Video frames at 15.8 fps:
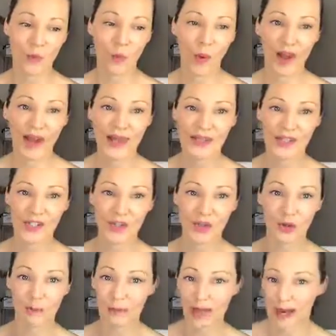ways
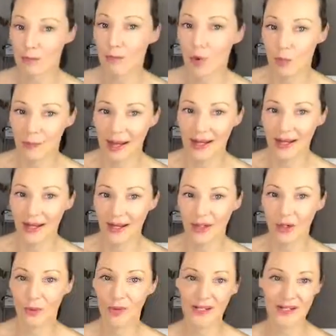to make more money in
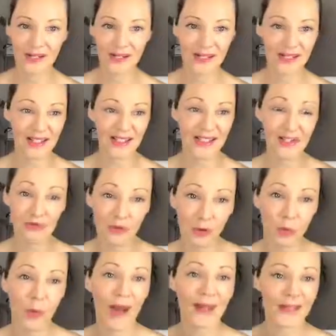your business and
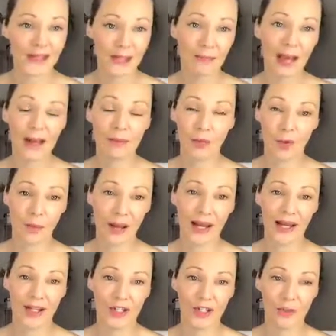different ways to make more
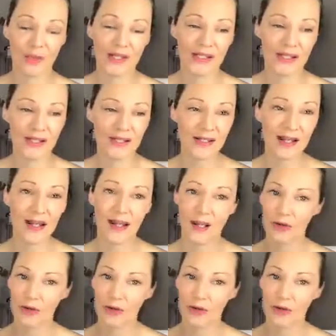money in your business.